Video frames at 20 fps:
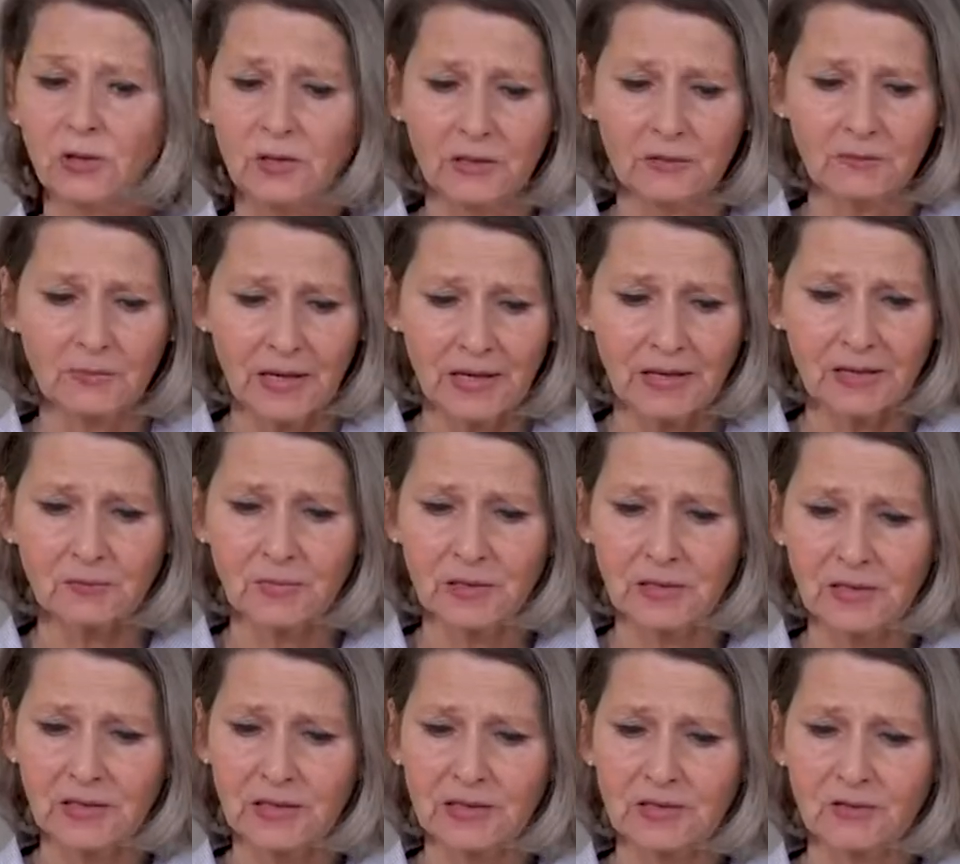to double
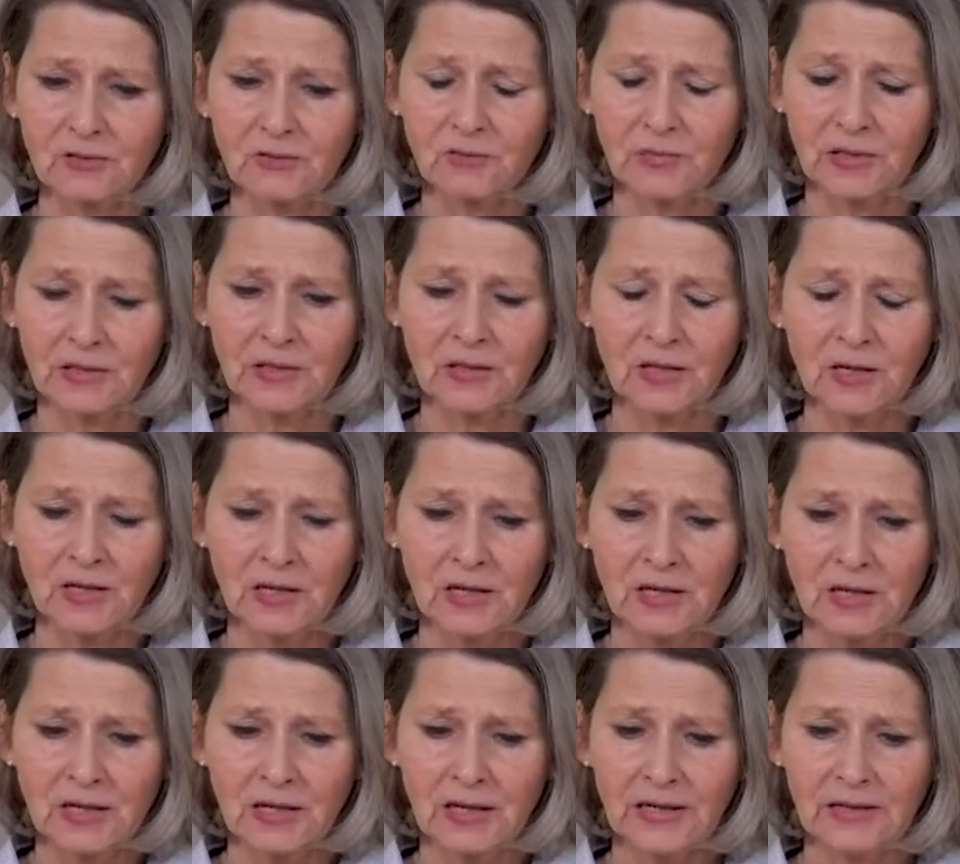check, you do
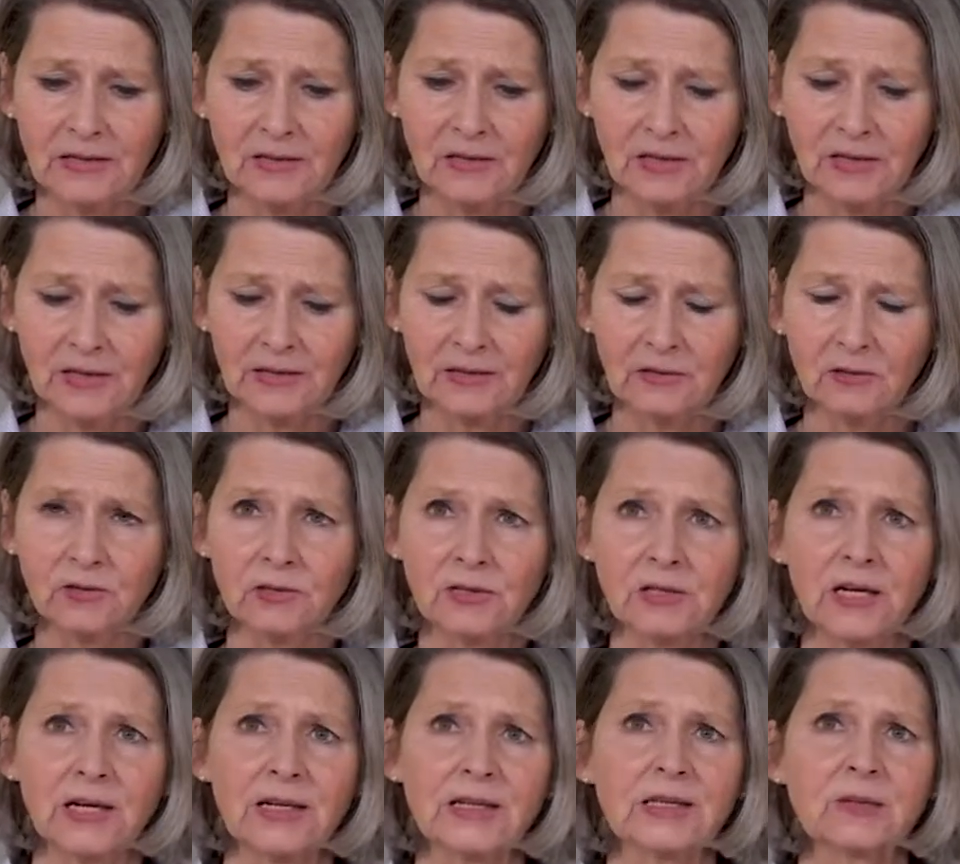that, and they
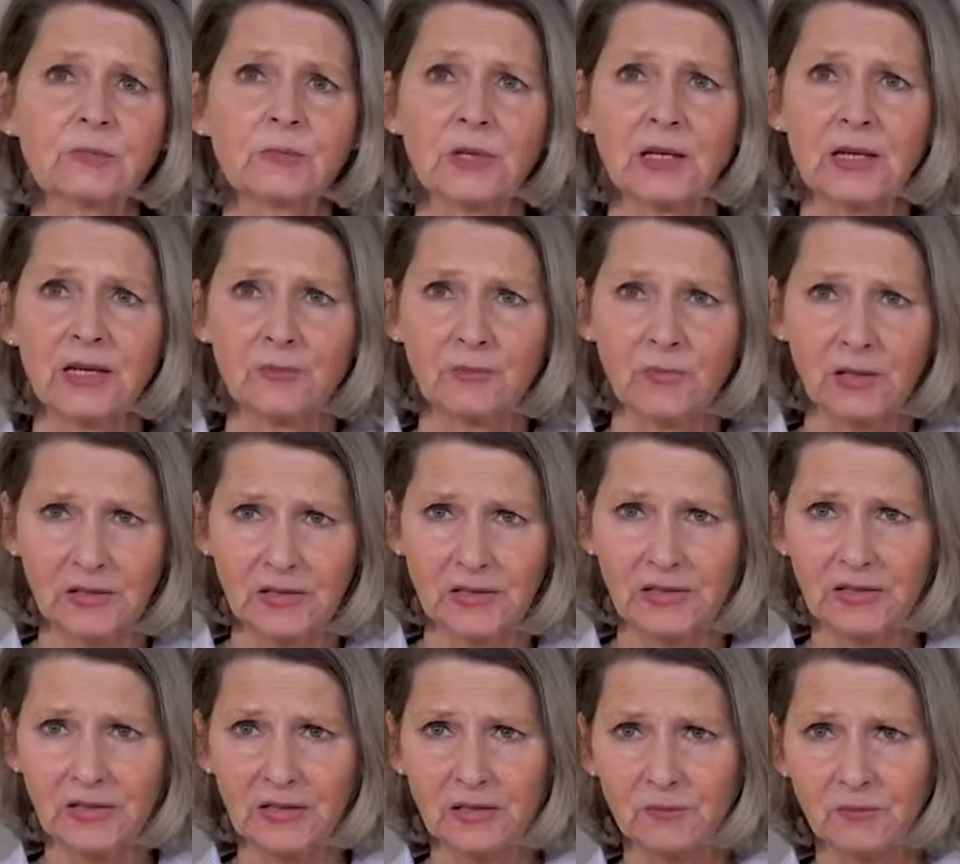did an
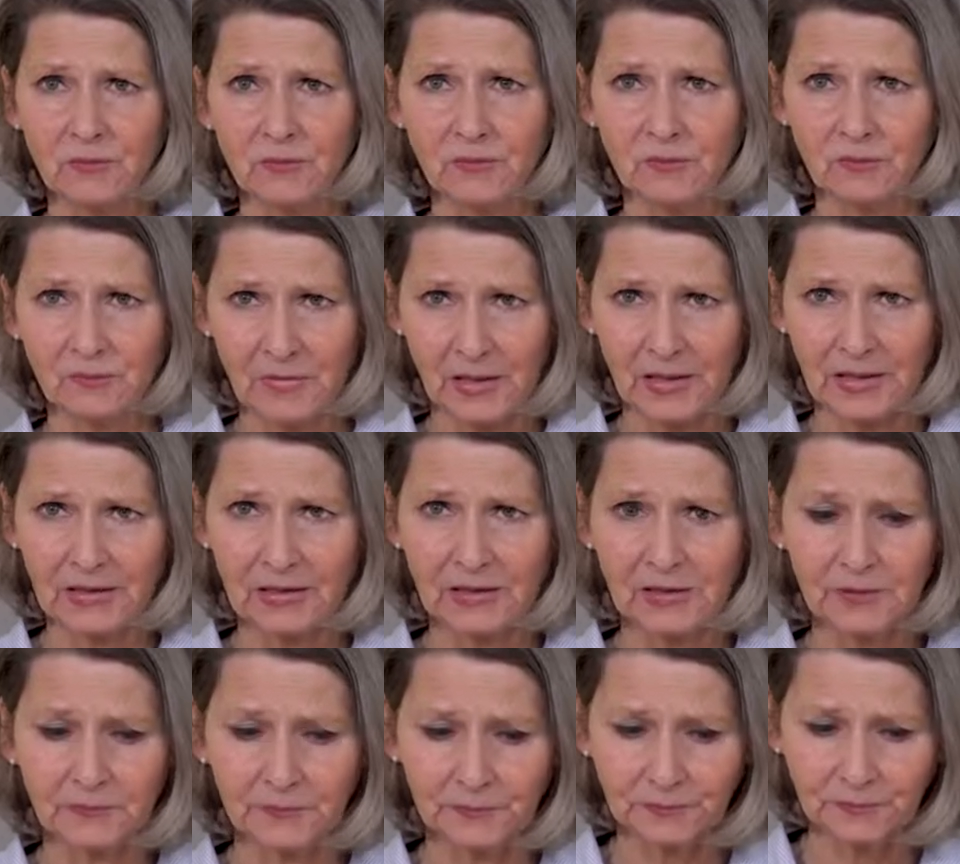MRI with a contrast
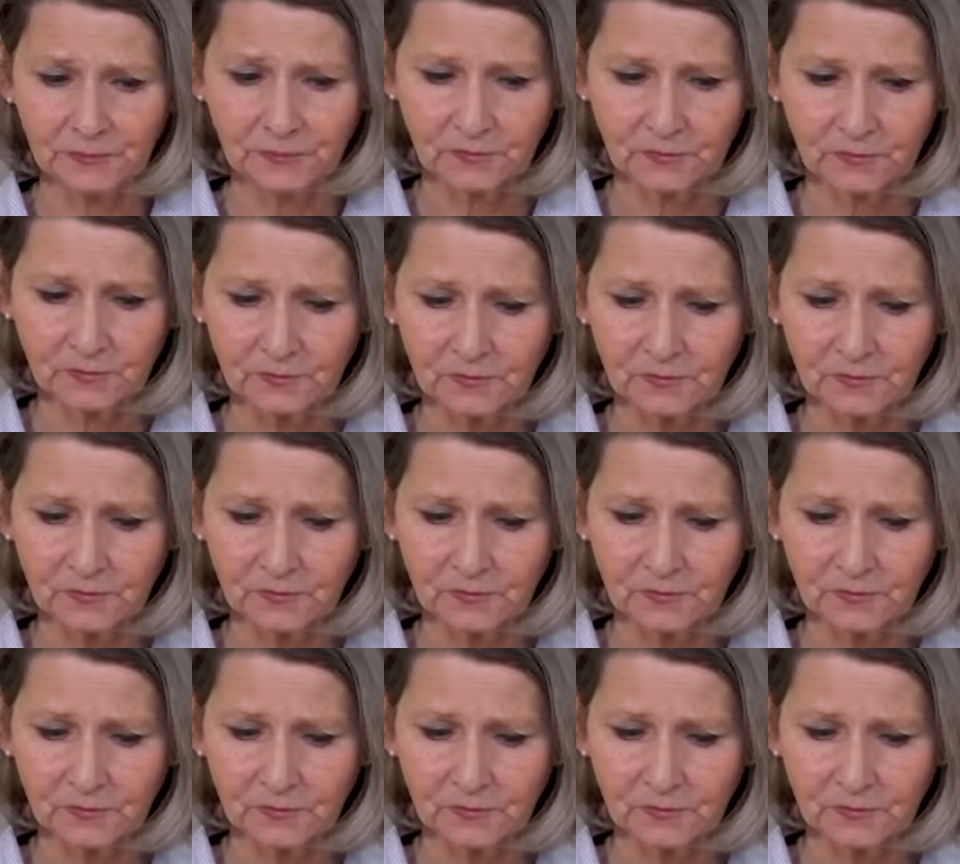medium.